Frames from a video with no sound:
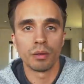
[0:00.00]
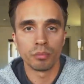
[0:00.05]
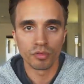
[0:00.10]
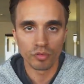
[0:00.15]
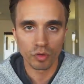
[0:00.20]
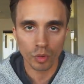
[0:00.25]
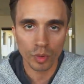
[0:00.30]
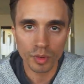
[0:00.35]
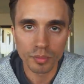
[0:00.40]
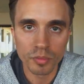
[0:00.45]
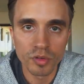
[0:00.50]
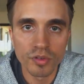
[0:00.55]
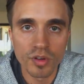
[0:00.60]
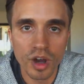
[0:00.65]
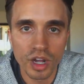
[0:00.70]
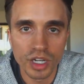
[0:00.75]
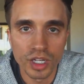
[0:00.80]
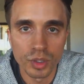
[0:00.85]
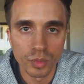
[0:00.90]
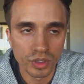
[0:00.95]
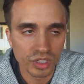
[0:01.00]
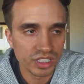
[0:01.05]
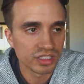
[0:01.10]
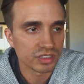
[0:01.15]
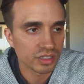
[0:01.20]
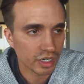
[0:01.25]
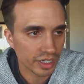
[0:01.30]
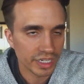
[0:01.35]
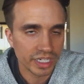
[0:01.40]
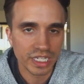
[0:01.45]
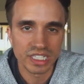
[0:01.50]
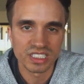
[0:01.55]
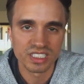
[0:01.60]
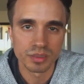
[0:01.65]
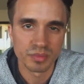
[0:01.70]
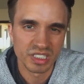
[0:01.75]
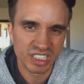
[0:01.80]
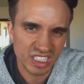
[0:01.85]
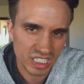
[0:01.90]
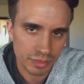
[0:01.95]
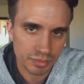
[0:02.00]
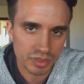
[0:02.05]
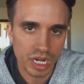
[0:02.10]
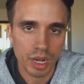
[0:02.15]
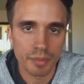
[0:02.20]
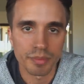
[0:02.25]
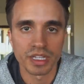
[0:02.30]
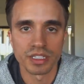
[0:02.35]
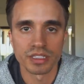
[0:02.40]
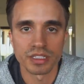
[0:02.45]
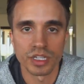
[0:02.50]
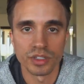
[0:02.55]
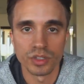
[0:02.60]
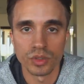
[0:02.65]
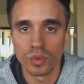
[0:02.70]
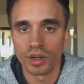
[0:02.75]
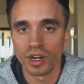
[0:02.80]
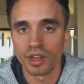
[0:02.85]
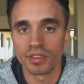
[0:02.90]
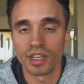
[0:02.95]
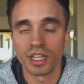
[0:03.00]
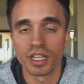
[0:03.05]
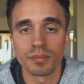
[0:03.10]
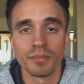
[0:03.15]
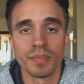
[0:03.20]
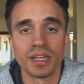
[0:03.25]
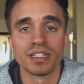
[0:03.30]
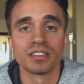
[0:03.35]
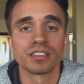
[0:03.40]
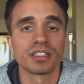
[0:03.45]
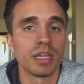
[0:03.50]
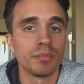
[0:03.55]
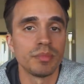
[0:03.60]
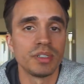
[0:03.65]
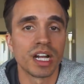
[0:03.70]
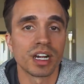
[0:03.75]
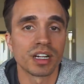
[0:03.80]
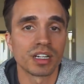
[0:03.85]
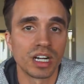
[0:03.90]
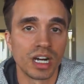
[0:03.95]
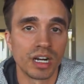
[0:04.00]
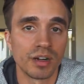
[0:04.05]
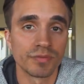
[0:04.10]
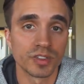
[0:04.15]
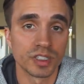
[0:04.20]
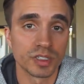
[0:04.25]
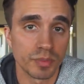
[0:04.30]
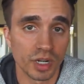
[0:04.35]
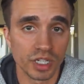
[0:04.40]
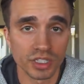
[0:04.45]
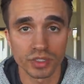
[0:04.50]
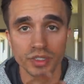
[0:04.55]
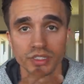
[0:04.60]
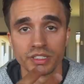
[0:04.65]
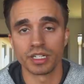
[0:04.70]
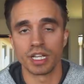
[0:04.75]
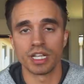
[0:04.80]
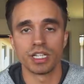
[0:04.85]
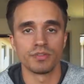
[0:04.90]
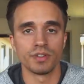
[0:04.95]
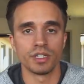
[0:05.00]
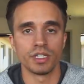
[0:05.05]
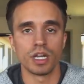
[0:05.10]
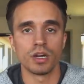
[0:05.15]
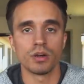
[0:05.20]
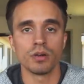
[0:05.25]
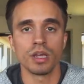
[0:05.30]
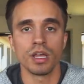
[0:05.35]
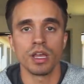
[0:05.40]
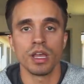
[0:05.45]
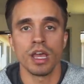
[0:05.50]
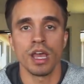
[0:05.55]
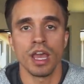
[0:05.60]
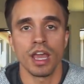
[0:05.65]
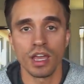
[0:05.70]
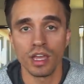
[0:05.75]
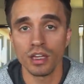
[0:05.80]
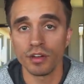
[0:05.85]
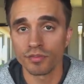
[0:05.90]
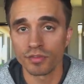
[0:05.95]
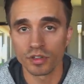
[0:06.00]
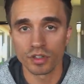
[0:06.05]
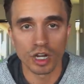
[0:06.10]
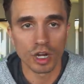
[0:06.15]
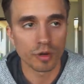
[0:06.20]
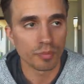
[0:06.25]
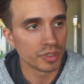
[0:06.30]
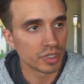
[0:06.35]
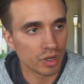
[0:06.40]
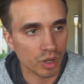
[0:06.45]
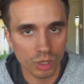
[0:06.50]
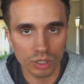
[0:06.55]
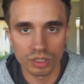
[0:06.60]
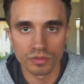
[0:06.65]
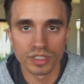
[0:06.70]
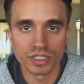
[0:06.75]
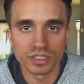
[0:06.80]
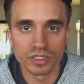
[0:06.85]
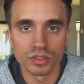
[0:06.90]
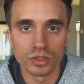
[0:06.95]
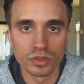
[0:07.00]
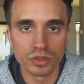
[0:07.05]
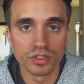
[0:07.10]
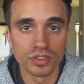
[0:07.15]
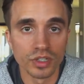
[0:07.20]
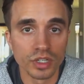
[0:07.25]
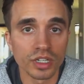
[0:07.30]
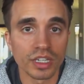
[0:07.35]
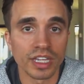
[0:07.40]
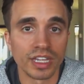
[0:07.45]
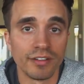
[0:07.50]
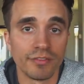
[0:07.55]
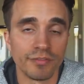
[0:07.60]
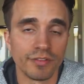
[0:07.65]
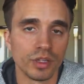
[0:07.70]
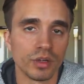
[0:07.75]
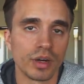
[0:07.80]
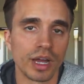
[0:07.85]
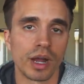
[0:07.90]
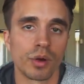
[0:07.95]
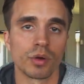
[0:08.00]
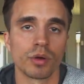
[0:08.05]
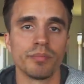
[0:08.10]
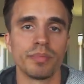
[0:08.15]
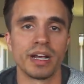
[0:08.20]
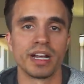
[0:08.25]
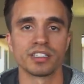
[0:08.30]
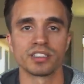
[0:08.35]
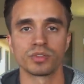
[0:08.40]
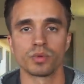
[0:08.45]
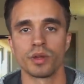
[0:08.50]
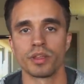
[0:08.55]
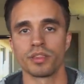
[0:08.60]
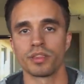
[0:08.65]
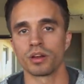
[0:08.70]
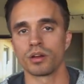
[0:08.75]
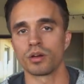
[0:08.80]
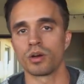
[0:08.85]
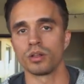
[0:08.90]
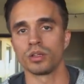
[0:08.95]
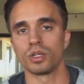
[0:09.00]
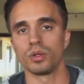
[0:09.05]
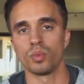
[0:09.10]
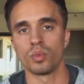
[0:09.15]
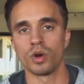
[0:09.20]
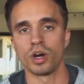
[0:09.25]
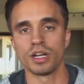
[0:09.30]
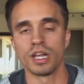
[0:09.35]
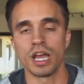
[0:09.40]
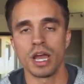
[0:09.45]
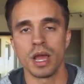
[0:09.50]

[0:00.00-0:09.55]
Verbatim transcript: before we move on and really start hitting some deep topics, I do want to thank manscaped.com for sponsoring today's video and for helping all of us dudes look and feel our best with their all-in-one